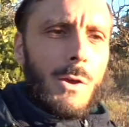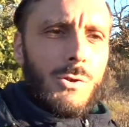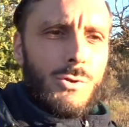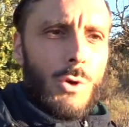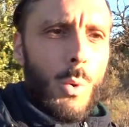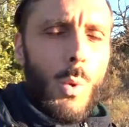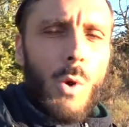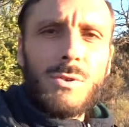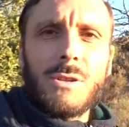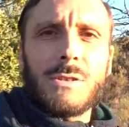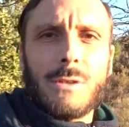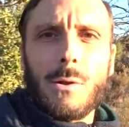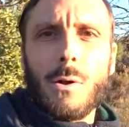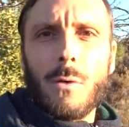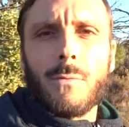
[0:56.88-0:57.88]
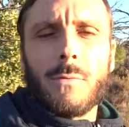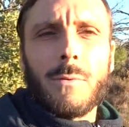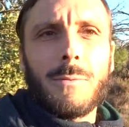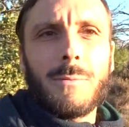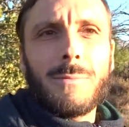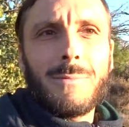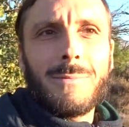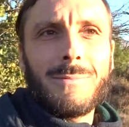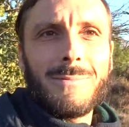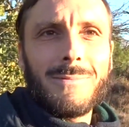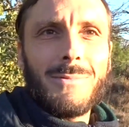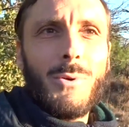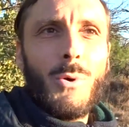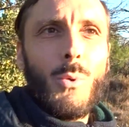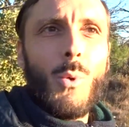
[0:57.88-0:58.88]
So what is love?
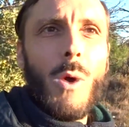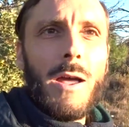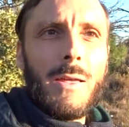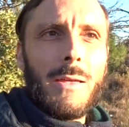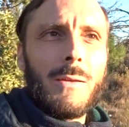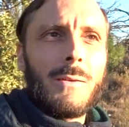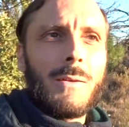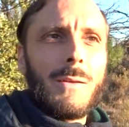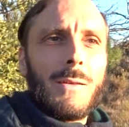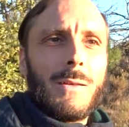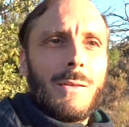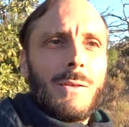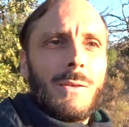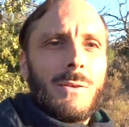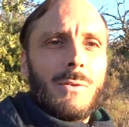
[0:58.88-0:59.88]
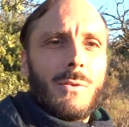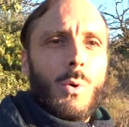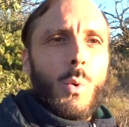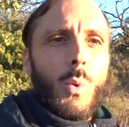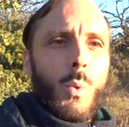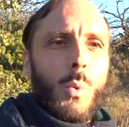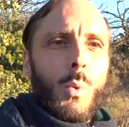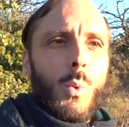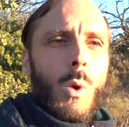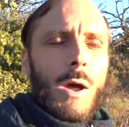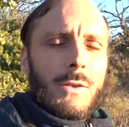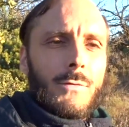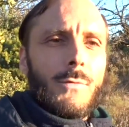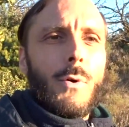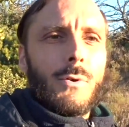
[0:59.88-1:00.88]
Why
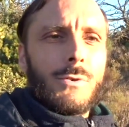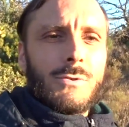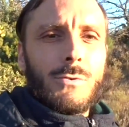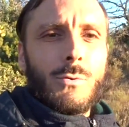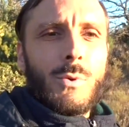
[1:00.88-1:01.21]
one force